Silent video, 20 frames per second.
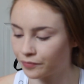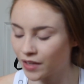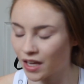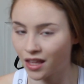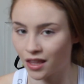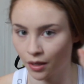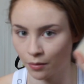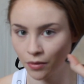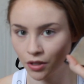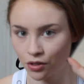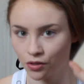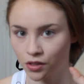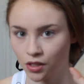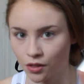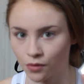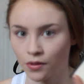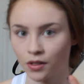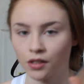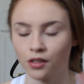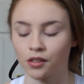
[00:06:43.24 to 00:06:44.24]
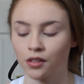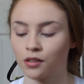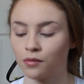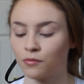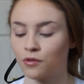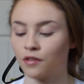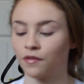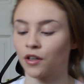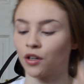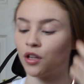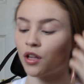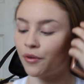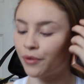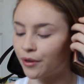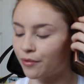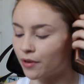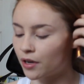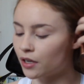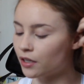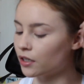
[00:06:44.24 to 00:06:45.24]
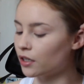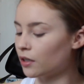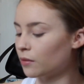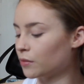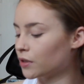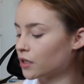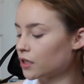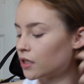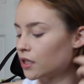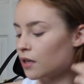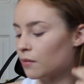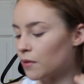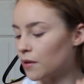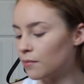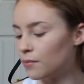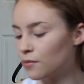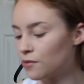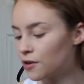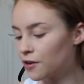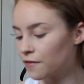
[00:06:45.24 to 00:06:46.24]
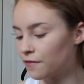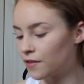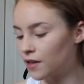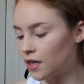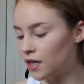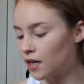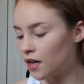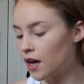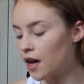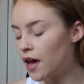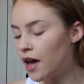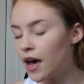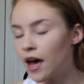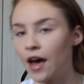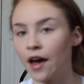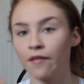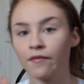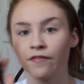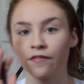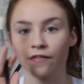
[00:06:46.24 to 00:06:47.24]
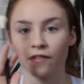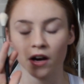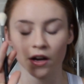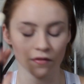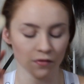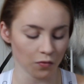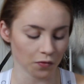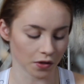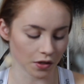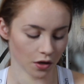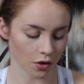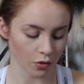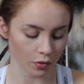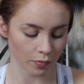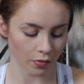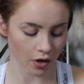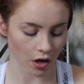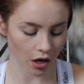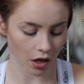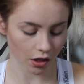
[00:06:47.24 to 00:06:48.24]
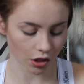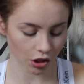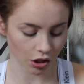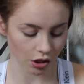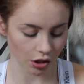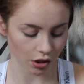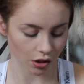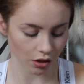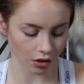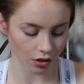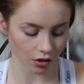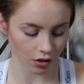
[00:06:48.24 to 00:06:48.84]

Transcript: I think I'm going to use this one because it's more of a glowy one, and I'm just going to take my Morphe M510 brush.